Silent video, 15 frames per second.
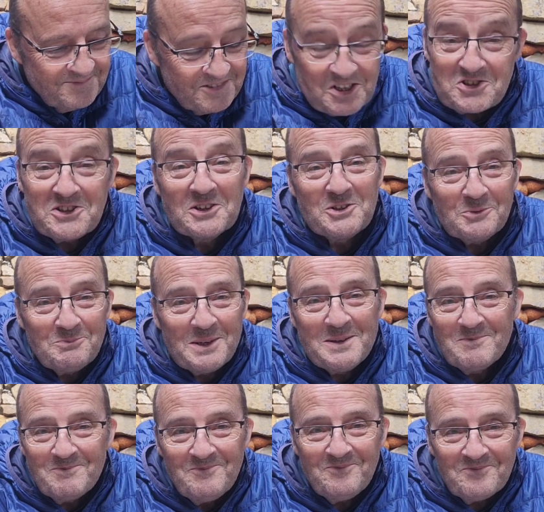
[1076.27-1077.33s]
Just tickled me.
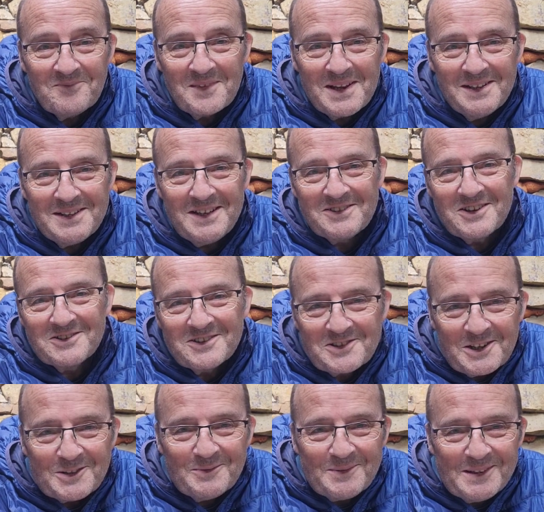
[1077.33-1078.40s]
It's just
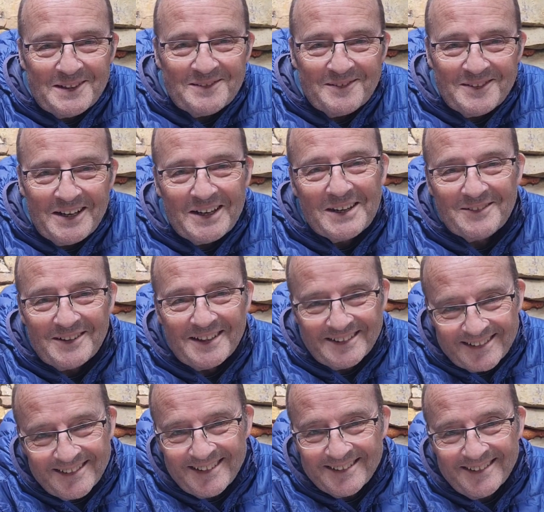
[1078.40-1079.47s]
tickled me. Anyway,
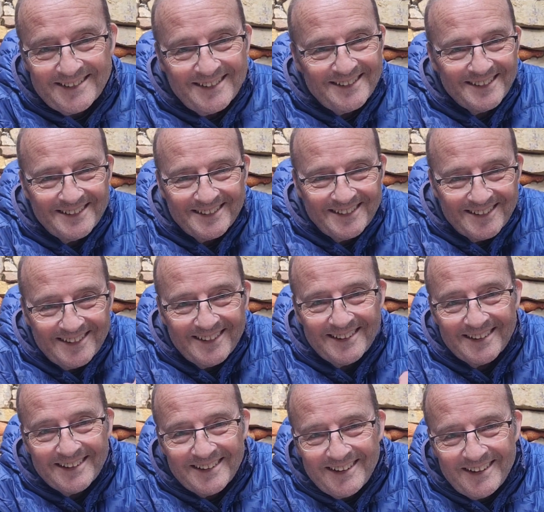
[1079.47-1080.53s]

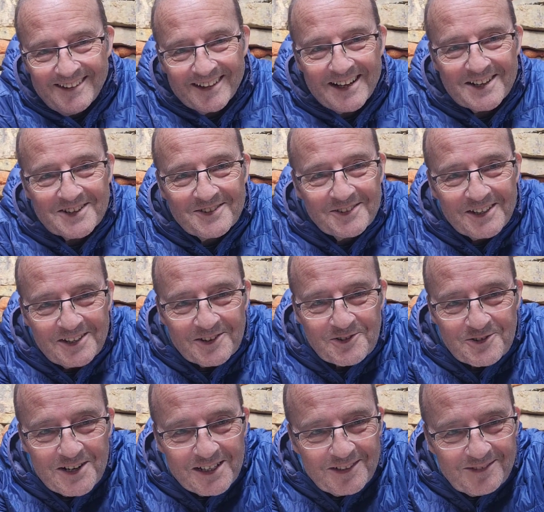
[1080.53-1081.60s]
I'll catch you all on the
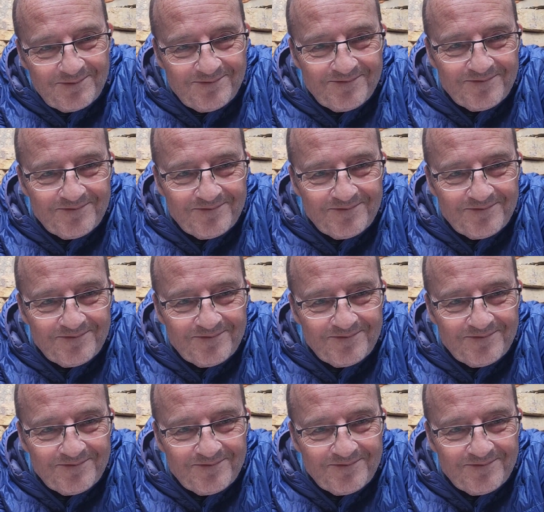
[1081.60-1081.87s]
trail